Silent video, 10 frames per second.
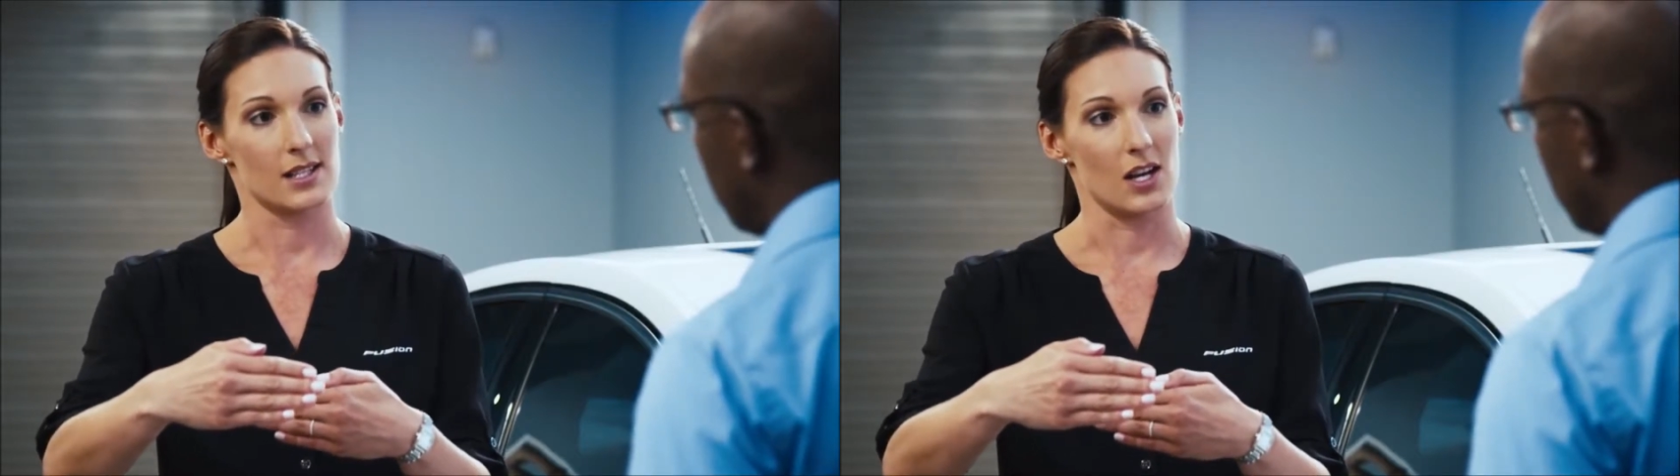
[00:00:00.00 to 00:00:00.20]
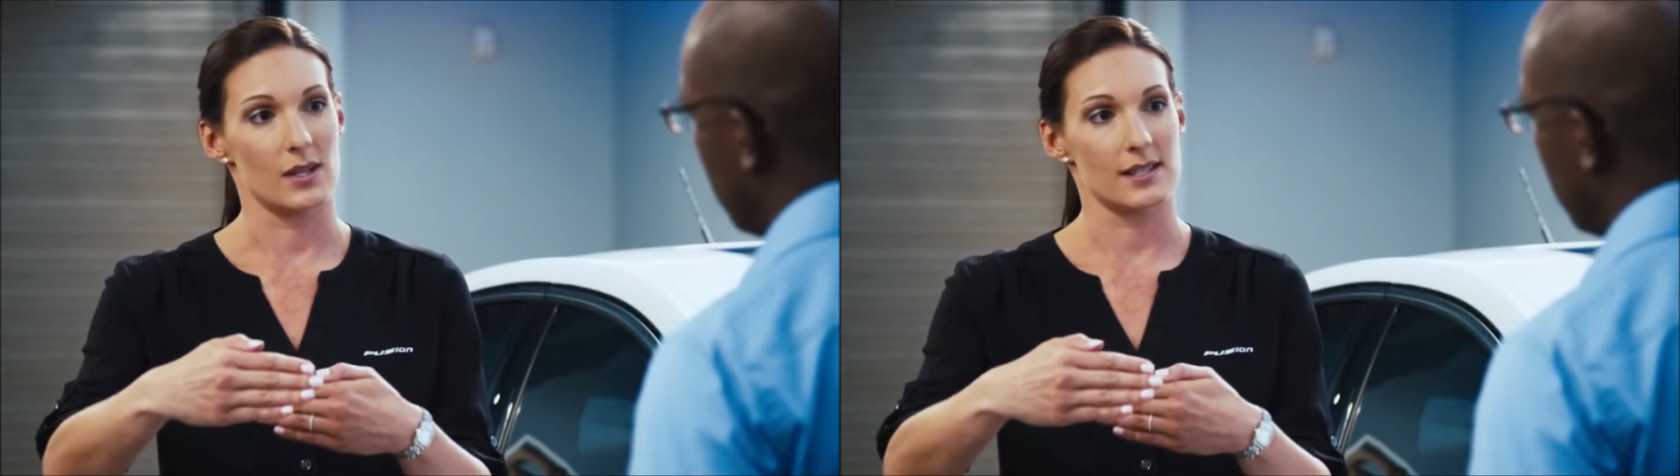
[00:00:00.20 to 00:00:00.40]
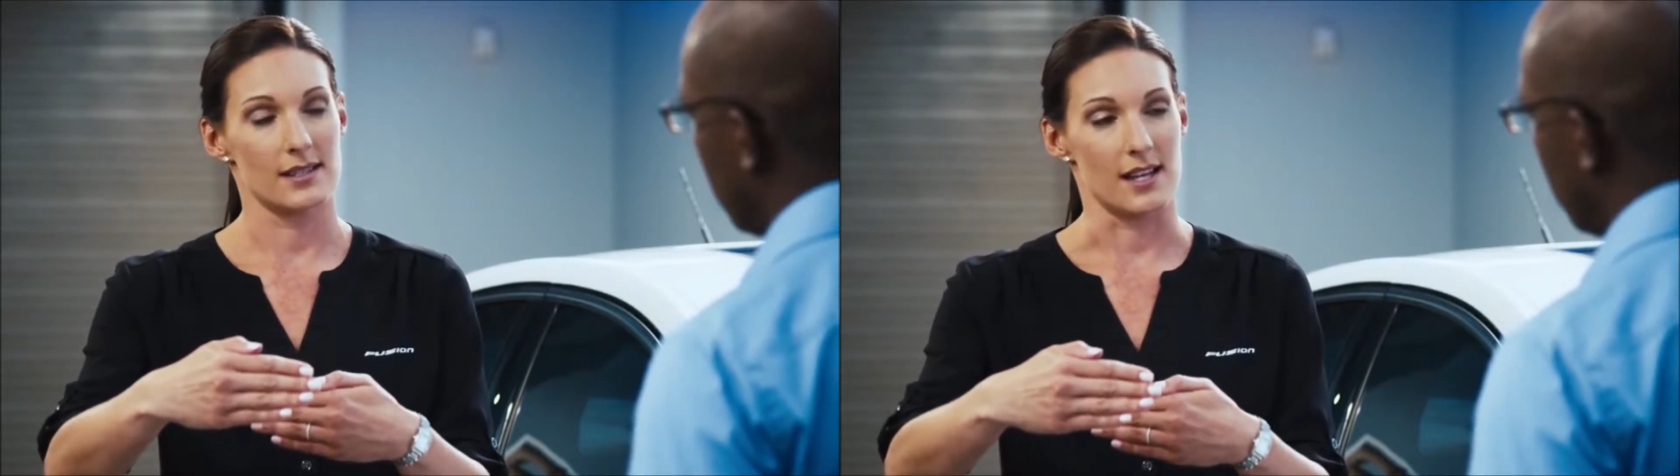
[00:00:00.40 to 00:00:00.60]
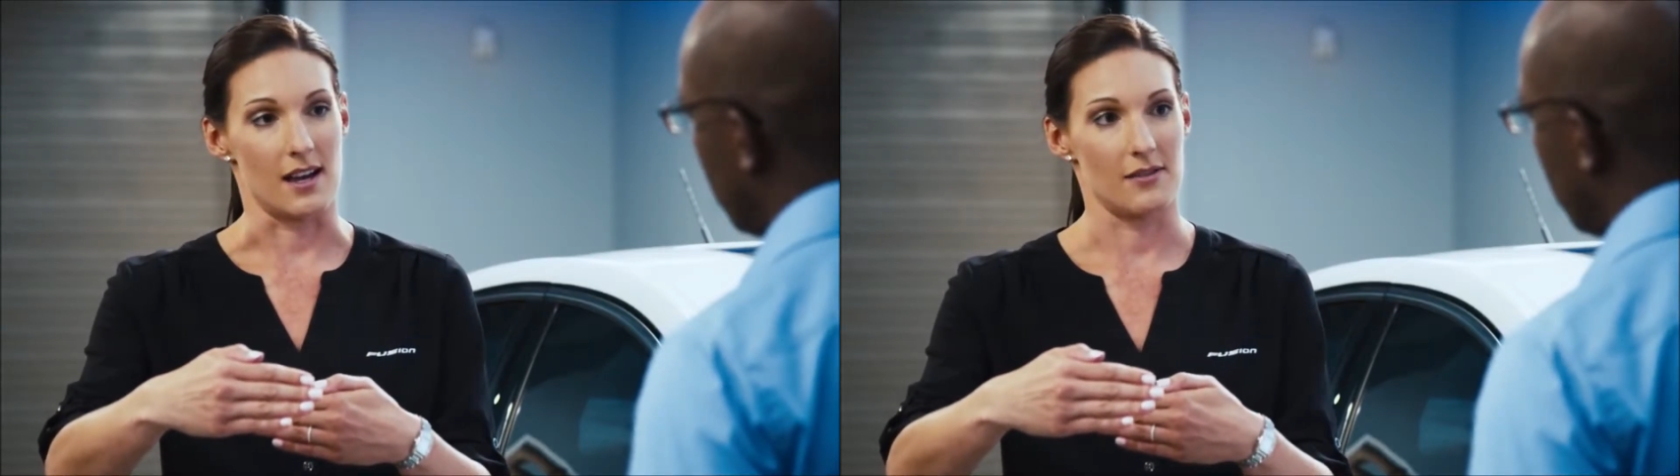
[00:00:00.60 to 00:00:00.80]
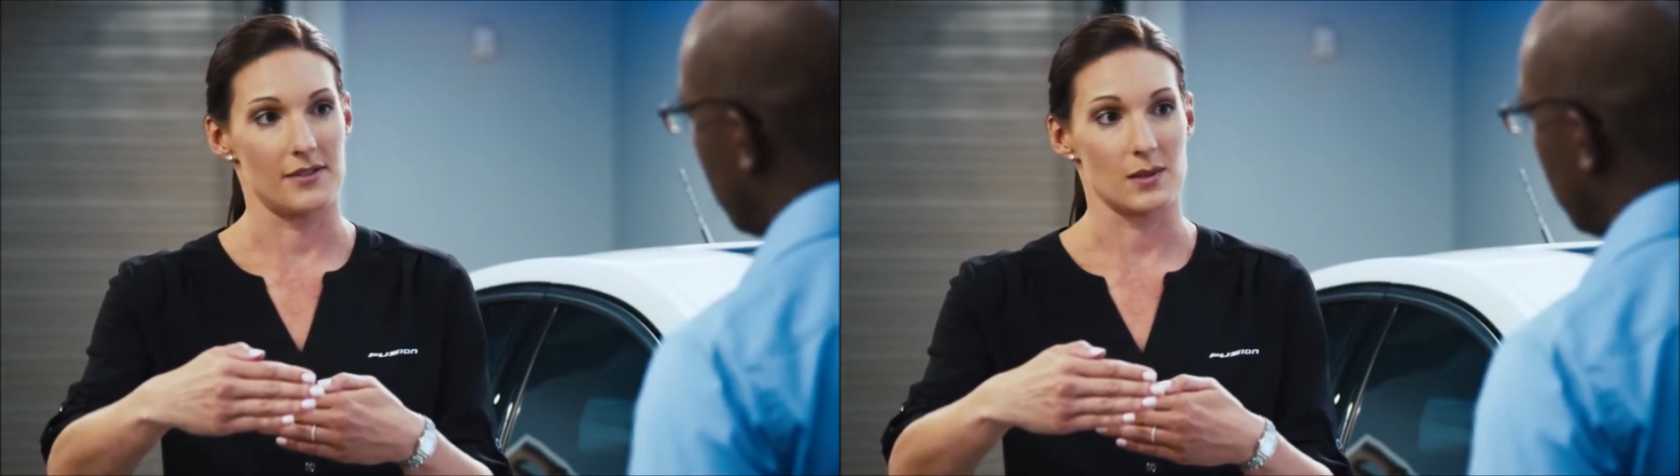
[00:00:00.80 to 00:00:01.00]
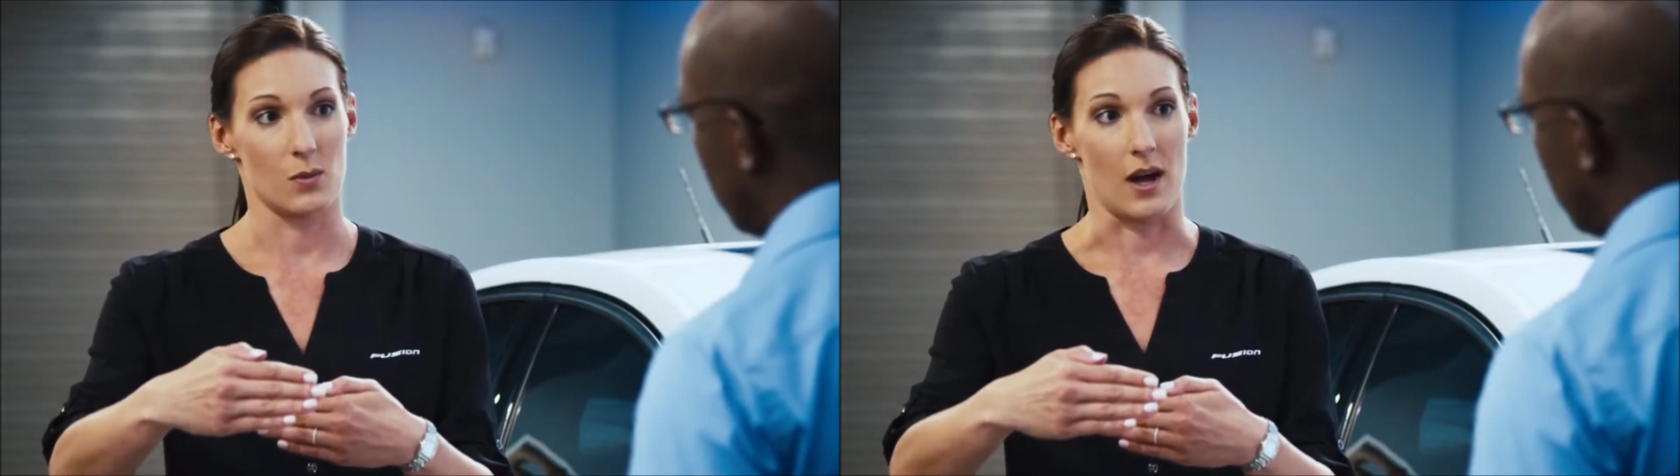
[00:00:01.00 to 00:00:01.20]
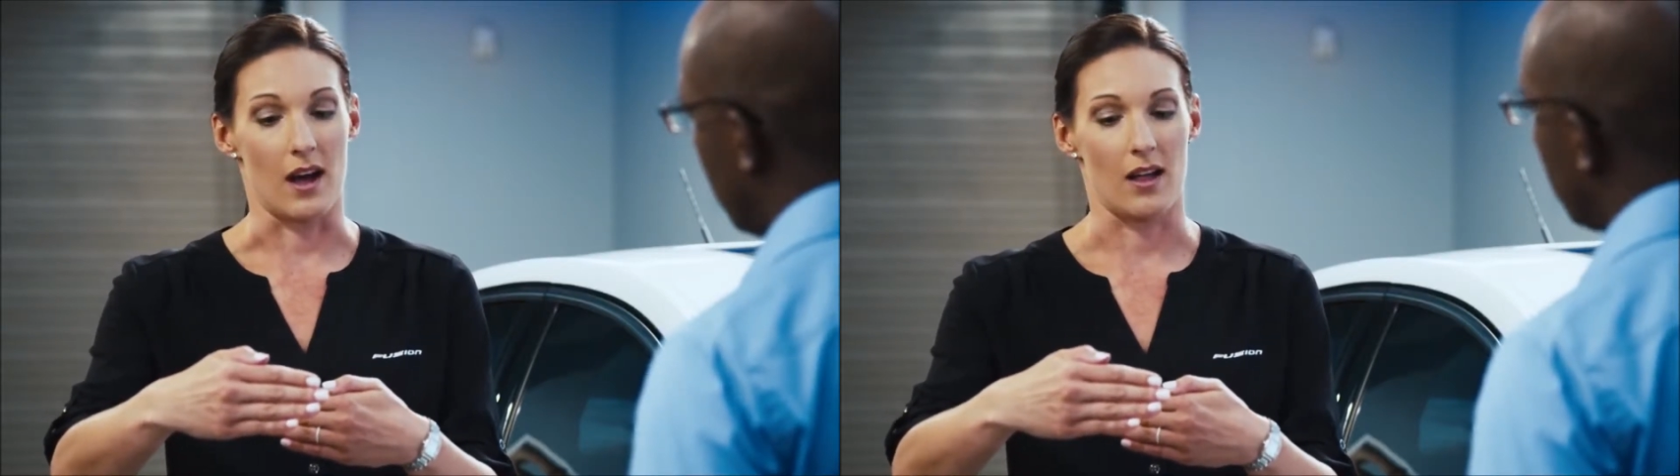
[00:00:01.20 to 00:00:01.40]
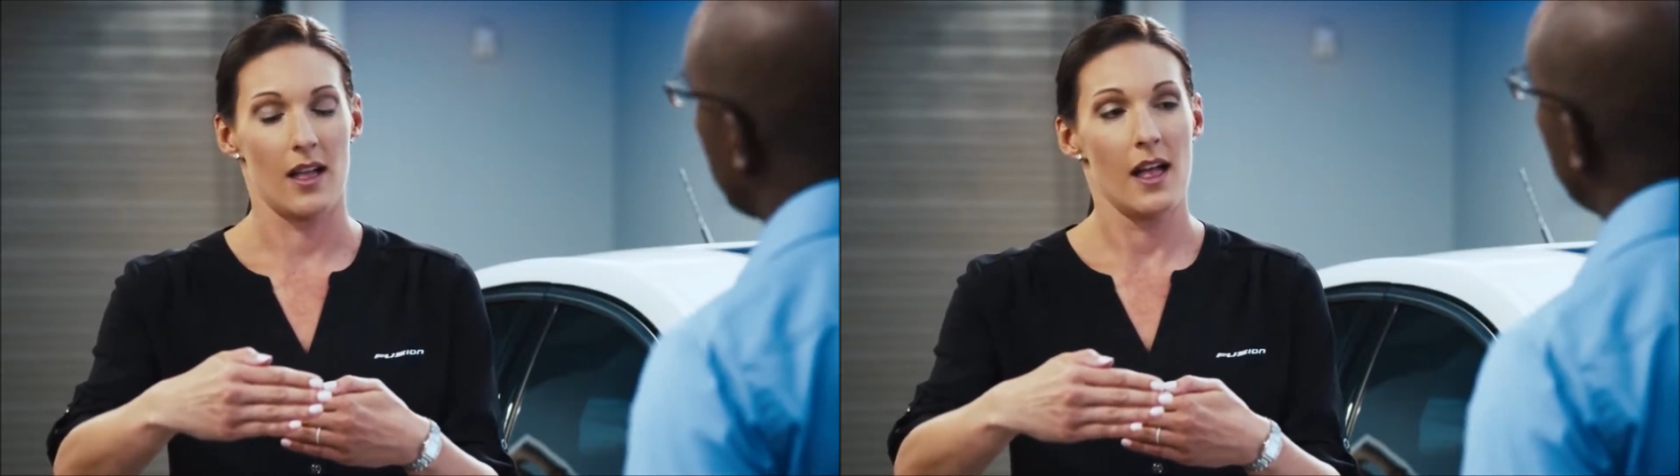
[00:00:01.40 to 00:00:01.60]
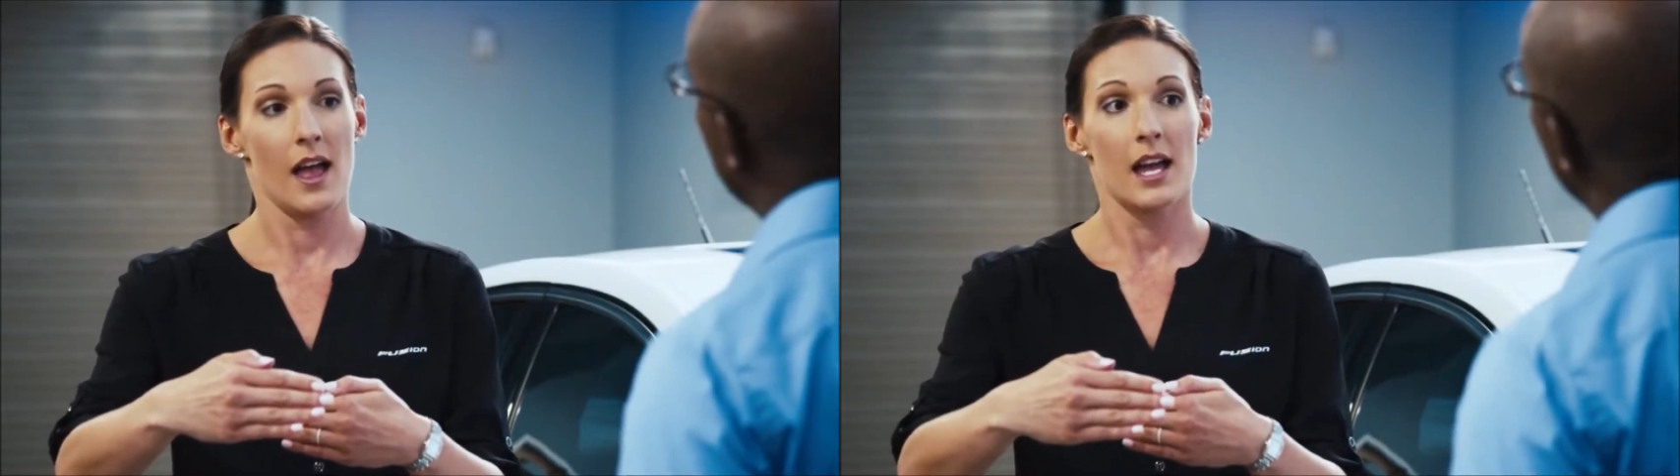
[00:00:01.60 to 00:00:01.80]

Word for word: slow itself as well.